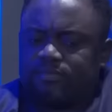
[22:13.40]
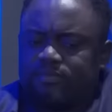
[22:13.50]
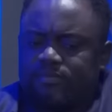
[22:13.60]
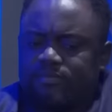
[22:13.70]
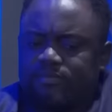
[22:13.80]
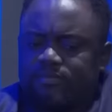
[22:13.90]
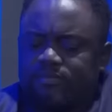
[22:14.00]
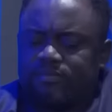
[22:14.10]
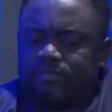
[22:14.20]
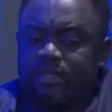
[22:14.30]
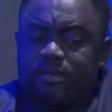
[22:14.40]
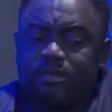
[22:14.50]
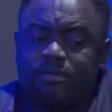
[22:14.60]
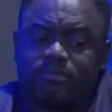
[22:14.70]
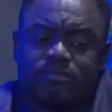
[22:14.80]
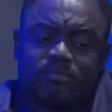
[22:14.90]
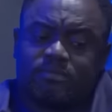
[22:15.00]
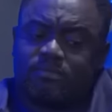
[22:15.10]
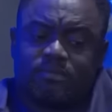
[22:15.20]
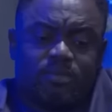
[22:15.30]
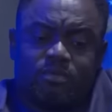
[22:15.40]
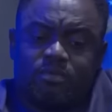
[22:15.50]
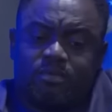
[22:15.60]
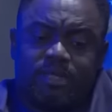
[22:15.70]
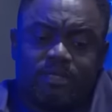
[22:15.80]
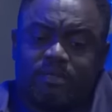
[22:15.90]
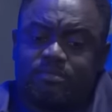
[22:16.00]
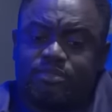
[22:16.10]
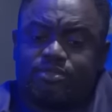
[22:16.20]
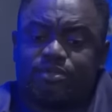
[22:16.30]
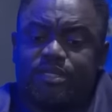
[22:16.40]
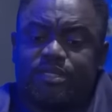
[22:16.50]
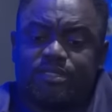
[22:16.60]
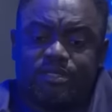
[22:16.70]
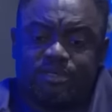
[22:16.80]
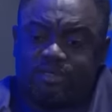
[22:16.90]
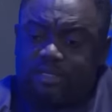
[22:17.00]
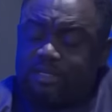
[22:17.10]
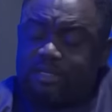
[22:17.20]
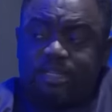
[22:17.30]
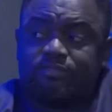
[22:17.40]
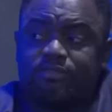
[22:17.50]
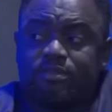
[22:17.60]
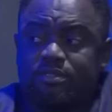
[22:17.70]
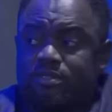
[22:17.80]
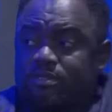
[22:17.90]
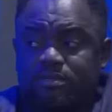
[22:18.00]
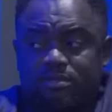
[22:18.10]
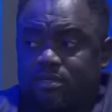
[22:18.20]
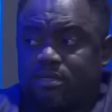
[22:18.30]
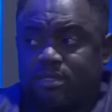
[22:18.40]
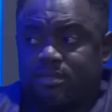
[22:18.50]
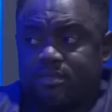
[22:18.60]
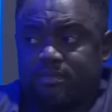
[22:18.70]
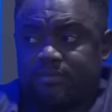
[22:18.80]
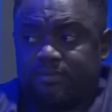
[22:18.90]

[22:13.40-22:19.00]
You know, women can be so dangerously, if not curtailed.